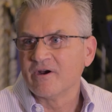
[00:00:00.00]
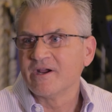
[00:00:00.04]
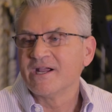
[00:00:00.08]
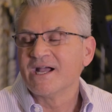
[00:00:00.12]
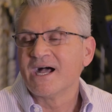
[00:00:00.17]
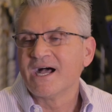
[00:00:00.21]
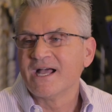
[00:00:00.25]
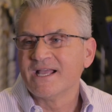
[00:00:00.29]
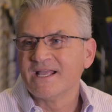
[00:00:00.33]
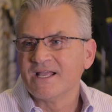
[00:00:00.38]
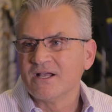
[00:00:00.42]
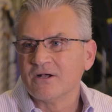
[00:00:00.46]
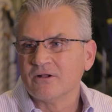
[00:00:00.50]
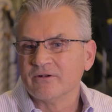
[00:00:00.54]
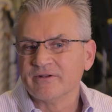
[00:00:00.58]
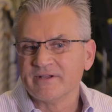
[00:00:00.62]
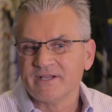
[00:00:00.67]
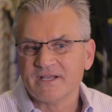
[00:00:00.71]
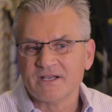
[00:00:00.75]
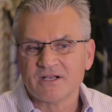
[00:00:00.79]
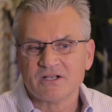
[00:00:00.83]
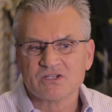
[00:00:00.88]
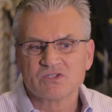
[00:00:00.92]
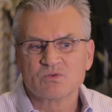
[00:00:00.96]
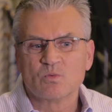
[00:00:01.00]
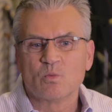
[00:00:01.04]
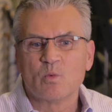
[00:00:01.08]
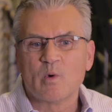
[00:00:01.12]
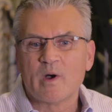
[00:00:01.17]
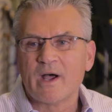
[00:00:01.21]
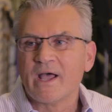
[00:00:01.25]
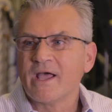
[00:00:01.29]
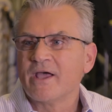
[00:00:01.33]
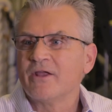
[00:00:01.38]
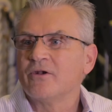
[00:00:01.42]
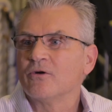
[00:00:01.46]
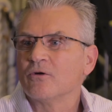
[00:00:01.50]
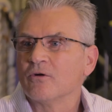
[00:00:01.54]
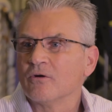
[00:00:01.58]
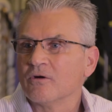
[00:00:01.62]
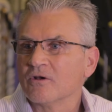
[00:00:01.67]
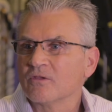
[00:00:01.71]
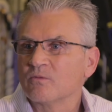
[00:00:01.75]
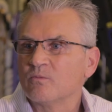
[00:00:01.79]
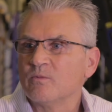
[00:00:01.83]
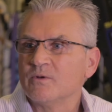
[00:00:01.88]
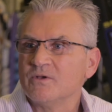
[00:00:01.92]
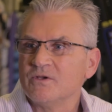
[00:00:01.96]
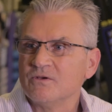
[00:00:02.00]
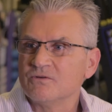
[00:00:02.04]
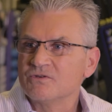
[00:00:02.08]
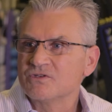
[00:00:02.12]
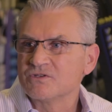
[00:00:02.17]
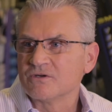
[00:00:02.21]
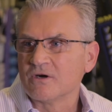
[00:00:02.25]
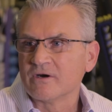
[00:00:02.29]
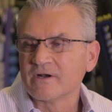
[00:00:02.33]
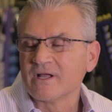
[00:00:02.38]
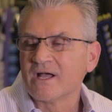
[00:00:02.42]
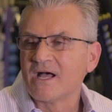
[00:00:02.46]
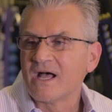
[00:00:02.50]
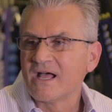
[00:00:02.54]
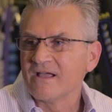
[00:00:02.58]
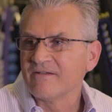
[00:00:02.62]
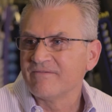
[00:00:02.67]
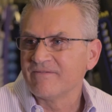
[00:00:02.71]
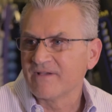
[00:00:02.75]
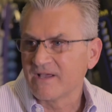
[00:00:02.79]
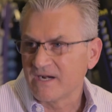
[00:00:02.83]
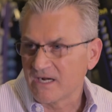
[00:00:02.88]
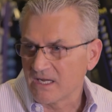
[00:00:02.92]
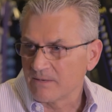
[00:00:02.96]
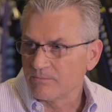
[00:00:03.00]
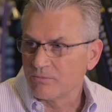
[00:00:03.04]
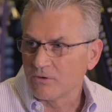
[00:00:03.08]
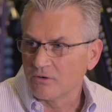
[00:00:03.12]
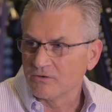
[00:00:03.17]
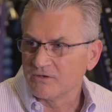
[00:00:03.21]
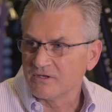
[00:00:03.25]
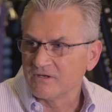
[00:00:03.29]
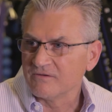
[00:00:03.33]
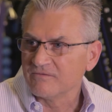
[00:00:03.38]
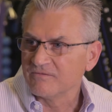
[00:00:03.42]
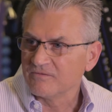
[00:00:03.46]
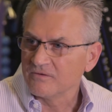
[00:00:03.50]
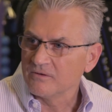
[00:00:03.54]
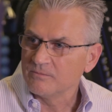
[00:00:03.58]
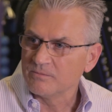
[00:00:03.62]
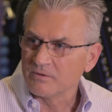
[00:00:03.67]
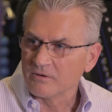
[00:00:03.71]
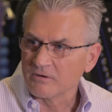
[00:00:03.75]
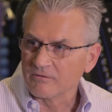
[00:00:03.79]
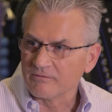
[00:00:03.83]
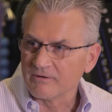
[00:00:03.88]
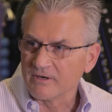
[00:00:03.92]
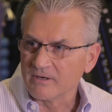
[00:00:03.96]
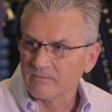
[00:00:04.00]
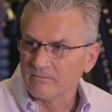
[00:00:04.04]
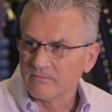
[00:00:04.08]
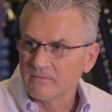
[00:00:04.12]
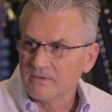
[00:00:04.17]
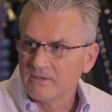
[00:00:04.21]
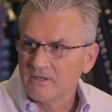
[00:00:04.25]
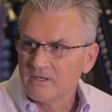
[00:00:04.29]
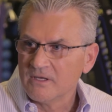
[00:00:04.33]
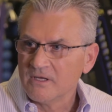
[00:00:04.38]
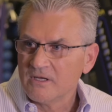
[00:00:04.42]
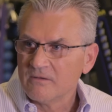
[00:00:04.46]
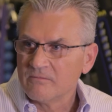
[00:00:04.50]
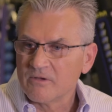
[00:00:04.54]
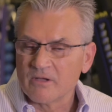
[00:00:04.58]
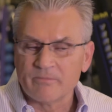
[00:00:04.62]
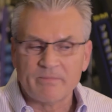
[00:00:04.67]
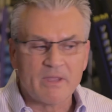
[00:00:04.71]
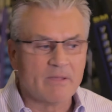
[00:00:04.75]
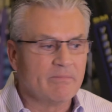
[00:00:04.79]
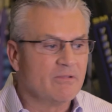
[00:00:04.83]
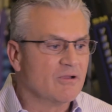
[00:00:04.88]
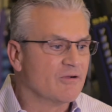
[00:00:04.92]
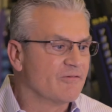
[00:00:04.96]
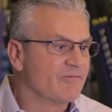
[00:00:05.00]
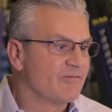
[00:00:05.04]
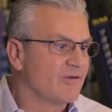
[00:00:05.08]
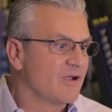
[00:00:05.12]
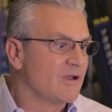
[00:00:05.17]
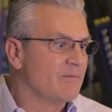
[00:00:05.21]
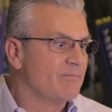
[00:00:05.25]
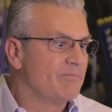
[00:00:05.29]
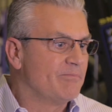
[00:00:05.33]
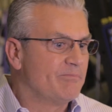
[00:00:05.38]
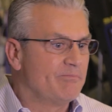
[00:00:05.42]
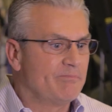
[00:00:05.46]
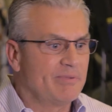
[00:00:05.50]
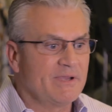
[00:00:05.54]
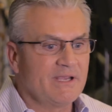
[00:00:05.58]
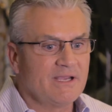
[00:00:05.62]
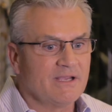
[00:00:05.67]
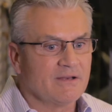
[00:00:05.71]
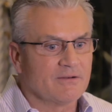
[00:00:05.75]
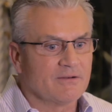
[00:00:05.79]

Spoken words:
high LDLs, why on earth would you start a high-fat, high-protein food program? But maybe your friend Pete